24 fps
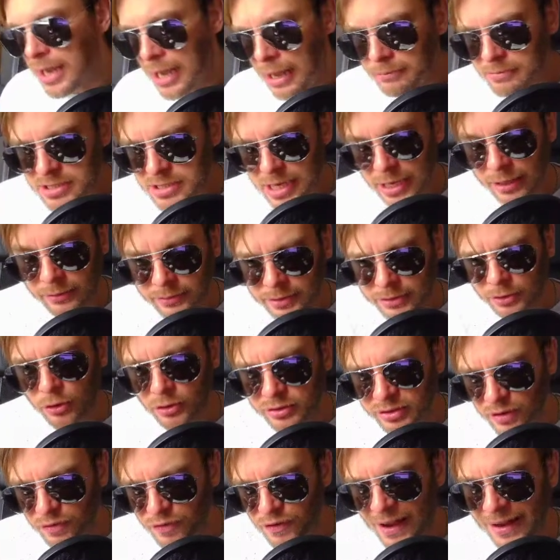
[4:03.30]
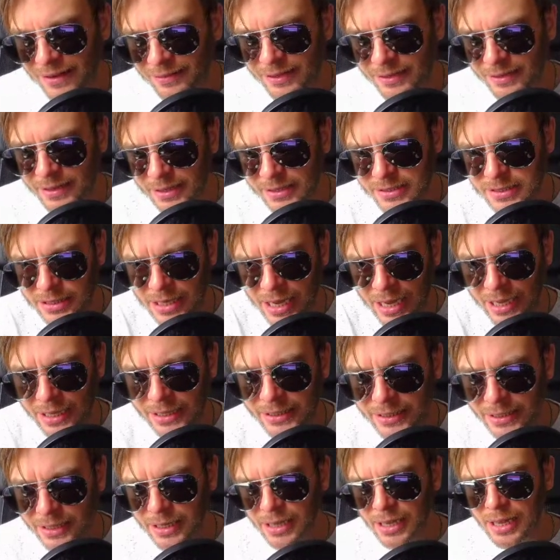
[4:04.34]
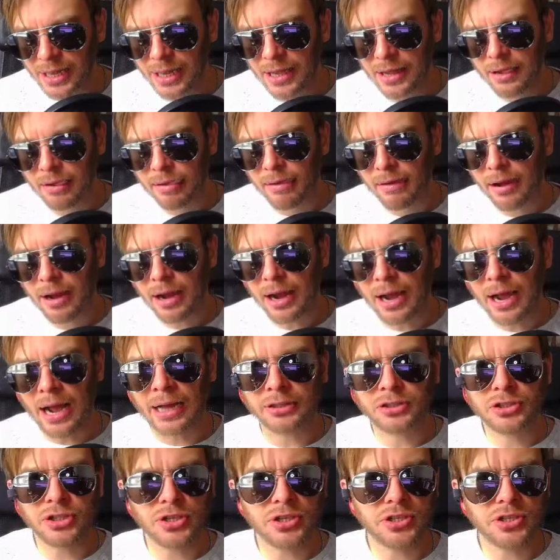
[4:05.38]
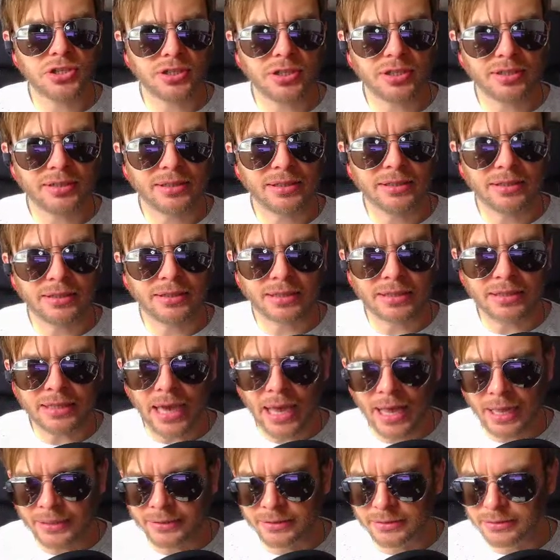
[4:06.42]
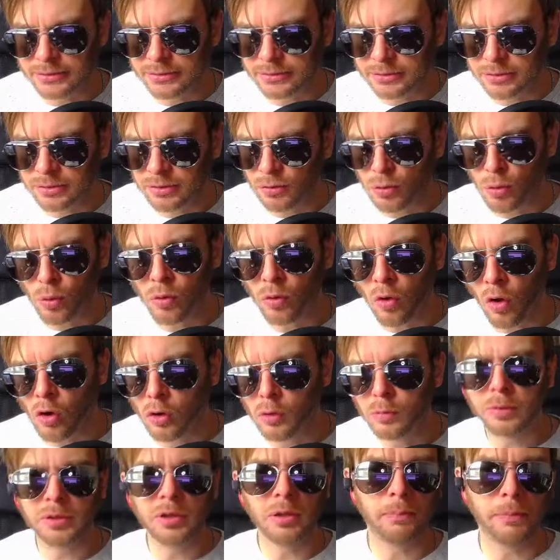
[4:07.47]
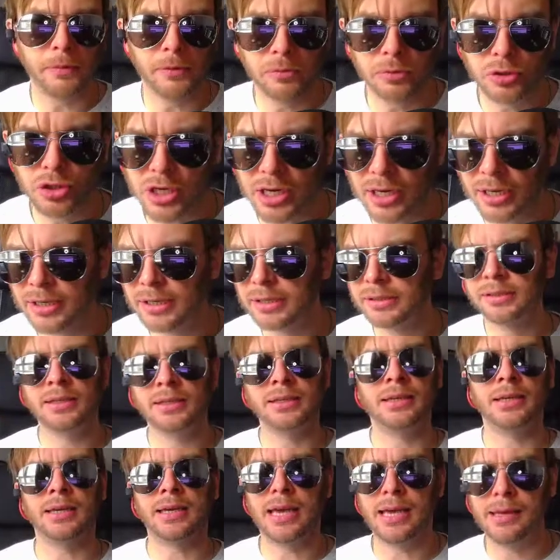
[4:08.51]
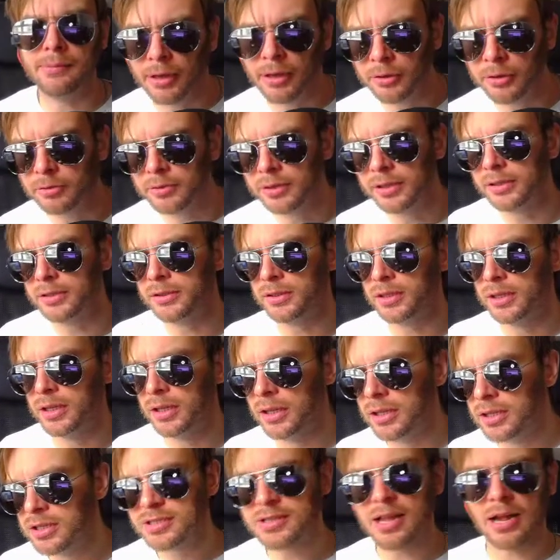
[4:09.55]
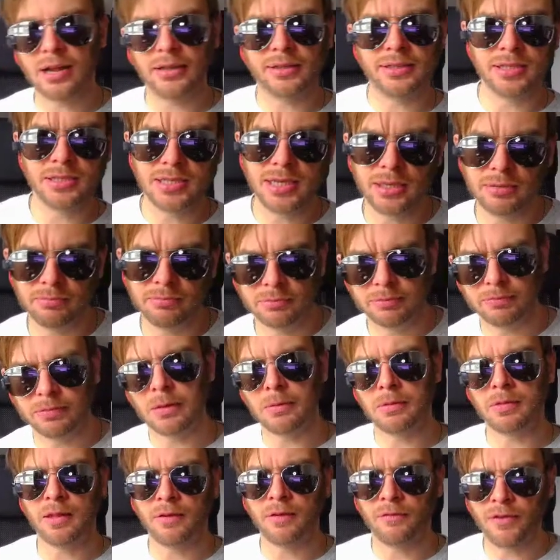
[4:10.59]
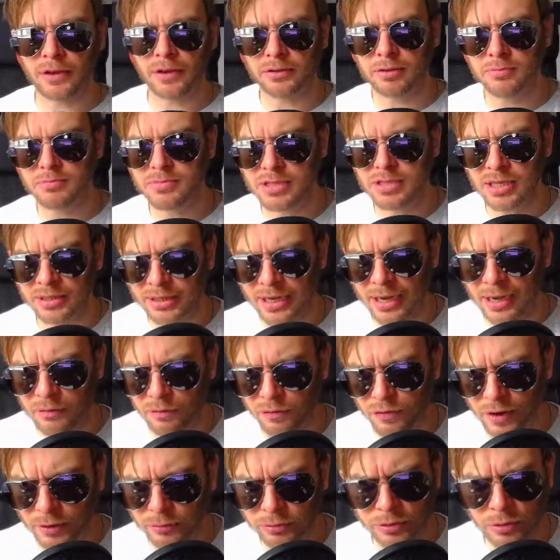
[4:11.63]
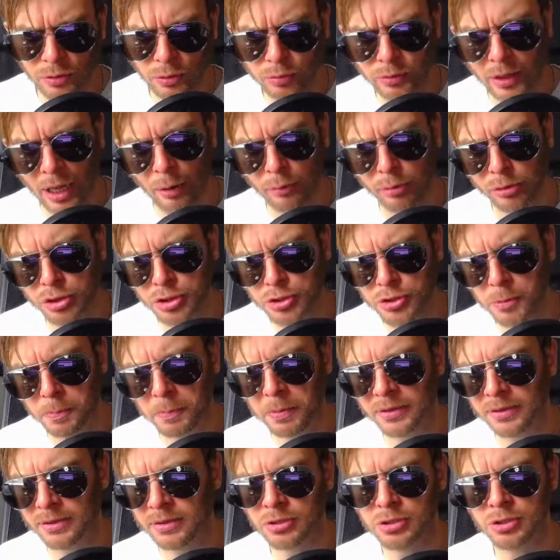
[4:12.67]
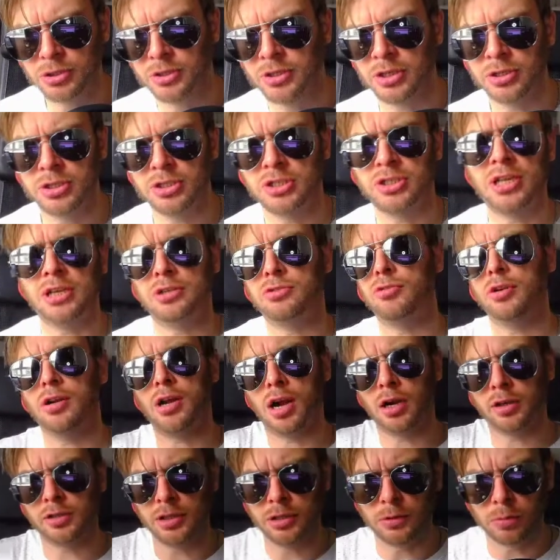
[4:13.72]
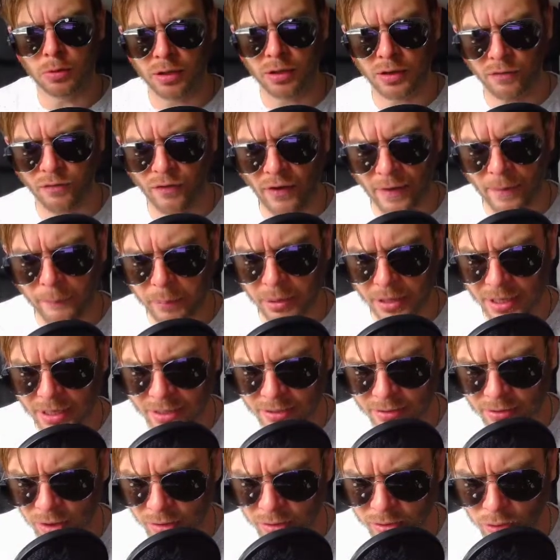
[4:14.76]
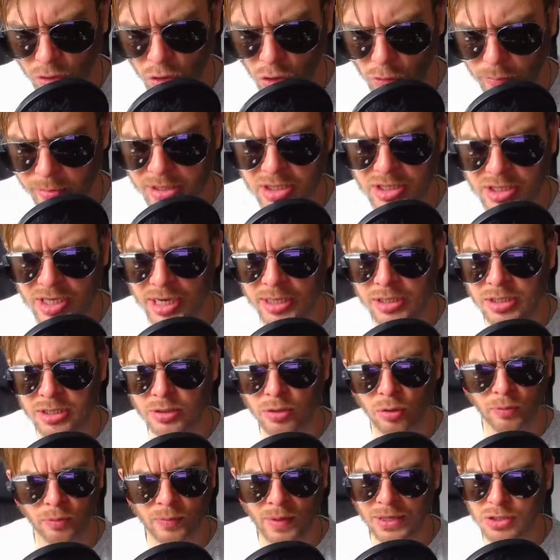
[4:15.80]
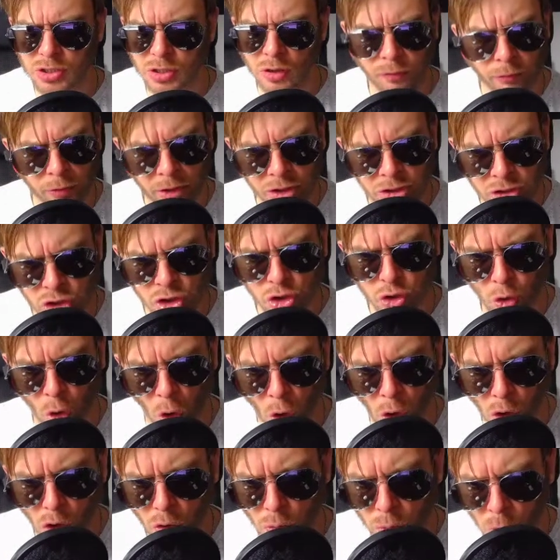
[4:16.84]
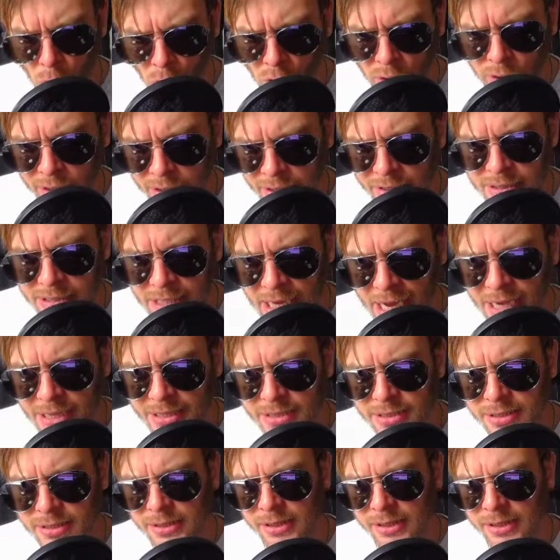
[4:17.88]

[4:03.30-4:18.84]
I'm certainly not defending this guy. I just can't go along with the bullshit. He came out and started saying the victims of Grenfell and all that were stupid. They should have just disregarded what the fire brigade done, common sense and all that stuff, because it's not what he said.